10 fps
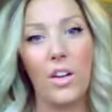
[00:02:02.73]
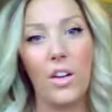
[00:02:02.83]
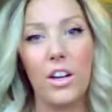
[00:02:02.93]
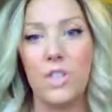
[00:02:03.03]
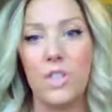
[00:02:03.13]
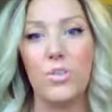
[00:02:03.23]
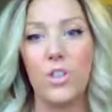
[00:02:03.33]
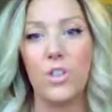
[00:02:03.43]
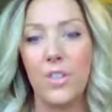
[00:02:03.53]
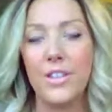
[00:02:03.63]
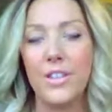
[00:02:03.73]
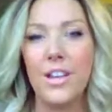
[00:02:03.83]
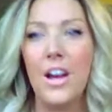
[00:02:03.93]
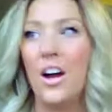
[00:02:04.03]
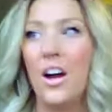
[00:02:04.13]
calling customer service
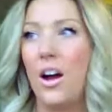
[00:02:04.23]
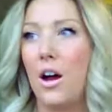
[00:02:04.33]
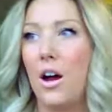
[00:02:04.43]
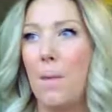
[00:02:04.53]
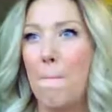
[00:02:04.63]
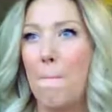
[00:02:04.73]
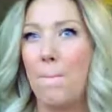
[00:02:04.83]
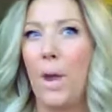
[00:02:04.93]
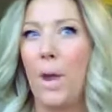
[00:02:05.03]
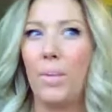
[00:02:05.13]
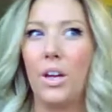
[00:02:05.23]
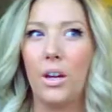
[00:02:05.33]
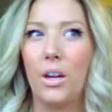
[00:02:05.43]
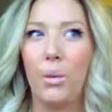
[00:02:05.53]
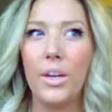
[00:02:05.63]

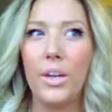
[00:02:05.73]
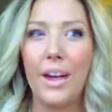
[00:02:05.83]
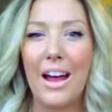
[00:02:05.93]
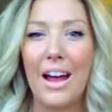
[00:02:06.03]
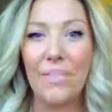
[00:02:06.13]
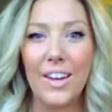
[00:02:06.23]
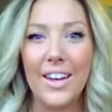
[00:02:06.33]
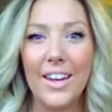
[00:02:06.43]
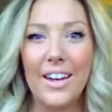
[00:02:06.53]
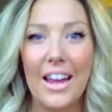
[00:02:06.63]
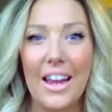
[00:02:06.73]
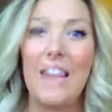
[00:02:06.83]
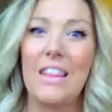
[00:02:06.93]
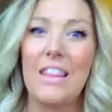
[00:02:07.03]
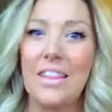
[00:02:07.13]
probably a week and a half in,
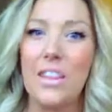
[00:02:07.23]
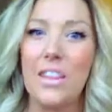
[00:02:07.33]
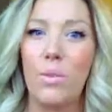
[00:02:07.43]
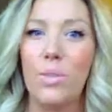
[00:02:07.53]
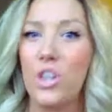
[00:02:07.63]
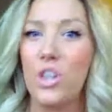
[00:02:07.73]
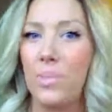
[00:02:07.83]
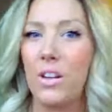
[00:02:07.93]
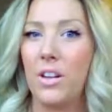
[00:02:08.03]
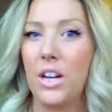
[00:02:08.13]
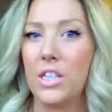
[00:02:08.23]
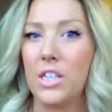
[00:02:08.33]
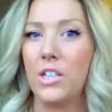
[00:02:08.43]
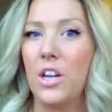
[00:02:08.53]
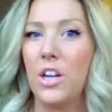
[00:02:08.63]
and they said it would be shipped in the
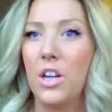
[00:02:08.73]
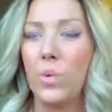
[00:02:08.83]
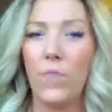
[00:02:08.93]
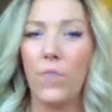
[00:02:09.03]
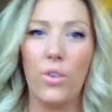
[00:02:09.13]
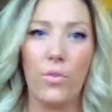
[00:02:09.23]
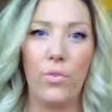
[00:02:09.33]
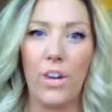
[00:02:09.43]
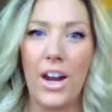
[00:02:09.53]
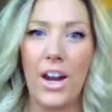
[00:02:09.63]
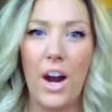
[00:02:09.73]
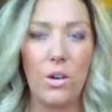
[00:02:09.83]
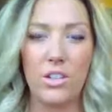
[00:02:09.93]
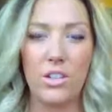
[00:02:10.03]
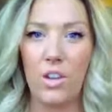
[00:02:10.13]
next 24 to 48
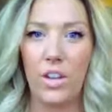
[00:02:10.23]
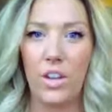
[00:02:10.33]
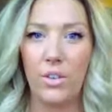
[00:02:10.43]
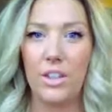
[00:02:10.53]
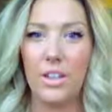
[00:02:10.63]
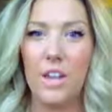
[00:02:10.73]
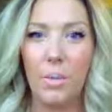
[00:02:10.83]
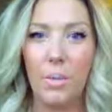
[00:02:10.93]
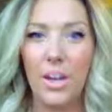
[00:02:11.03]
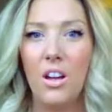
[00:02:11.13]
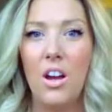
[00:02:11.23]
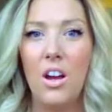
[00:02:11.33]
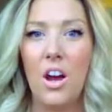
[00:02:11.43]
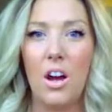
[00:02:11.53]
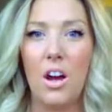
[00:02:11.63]
hours. That's all they could really tell me.
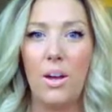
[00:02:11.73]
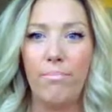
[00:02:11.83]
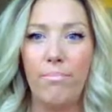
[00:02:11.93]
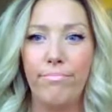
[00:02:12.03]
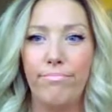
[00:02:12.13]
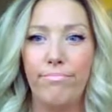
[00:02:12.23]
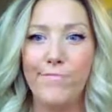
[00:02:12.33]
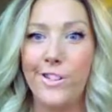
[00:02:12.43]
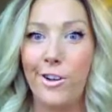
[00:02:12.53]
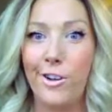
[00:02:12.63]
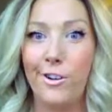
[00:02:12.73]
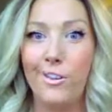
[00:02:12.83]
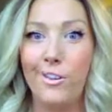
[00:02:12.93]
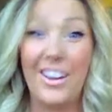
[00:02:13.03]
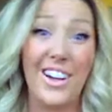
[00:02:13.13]
And
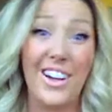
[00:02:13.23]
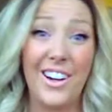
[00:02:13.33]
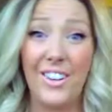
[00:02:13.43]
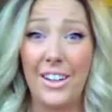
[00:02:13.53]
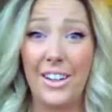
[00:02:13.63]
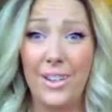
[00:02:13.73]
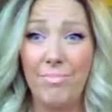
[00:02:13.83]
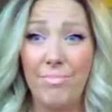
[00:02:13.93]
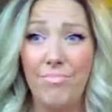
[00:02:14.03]
then I got here like